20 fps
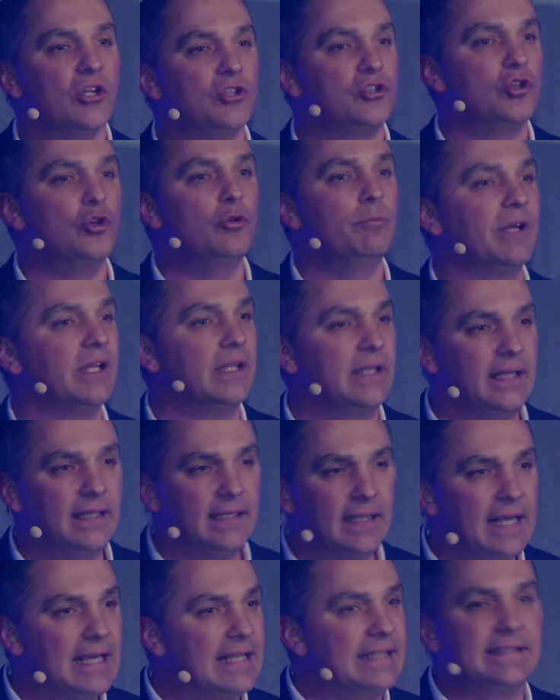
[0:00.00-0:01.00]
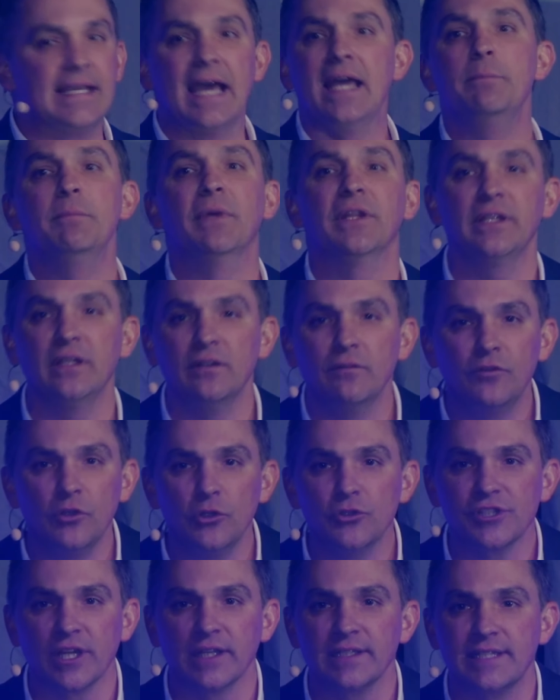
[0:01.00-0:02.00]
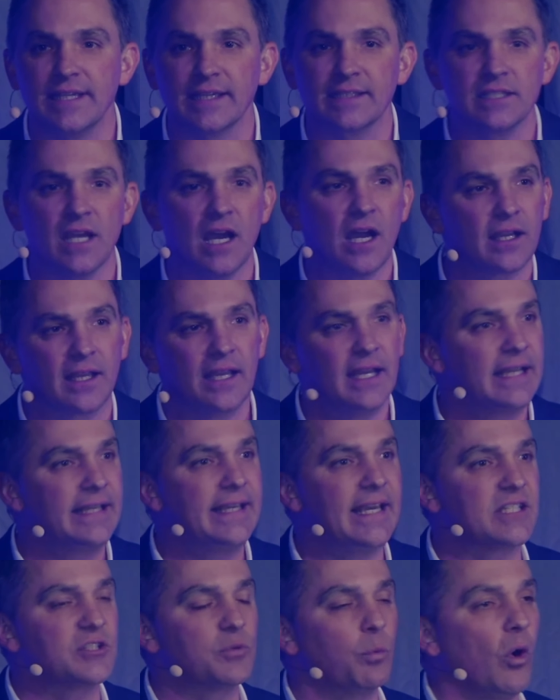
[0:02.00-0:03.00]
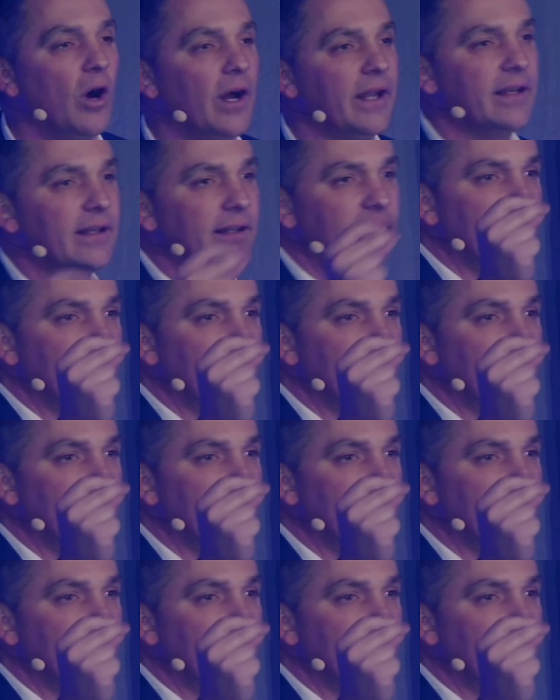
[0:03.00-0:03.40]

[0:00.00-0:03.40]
two million, ten million views on TikTok. Guess what?